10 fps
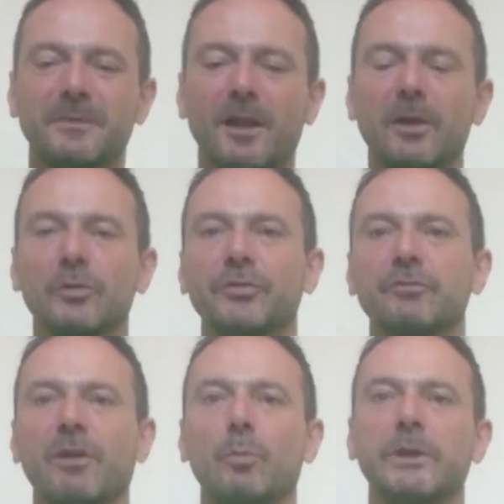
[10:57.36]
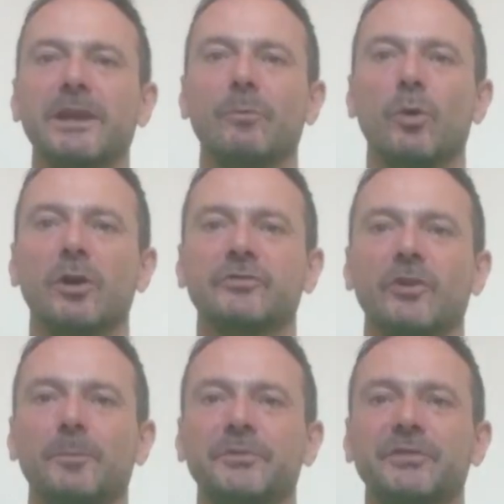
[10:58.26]
I also run weekend
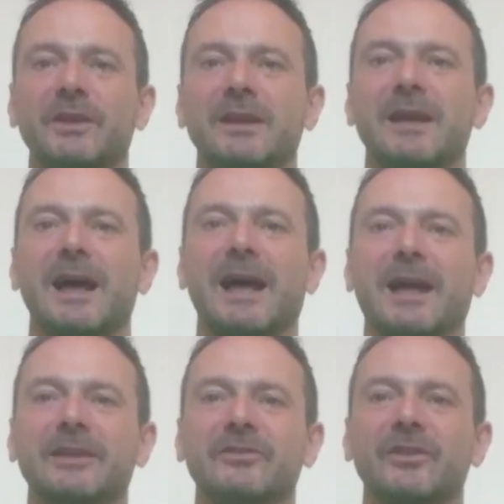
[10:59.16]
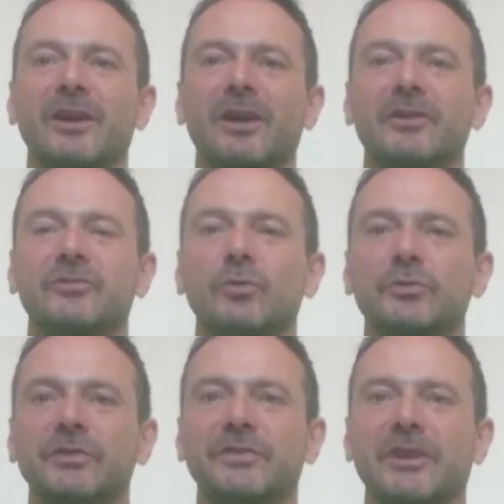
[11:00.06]
workshops and
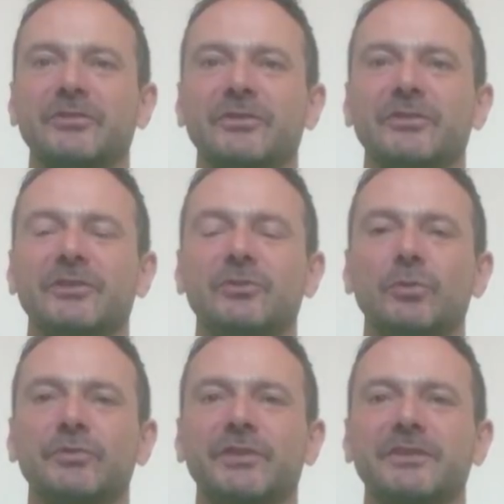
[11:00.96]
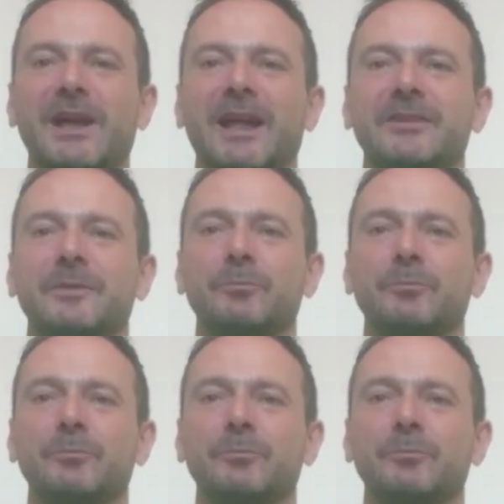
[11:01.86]
shorter sessions in Dorset and in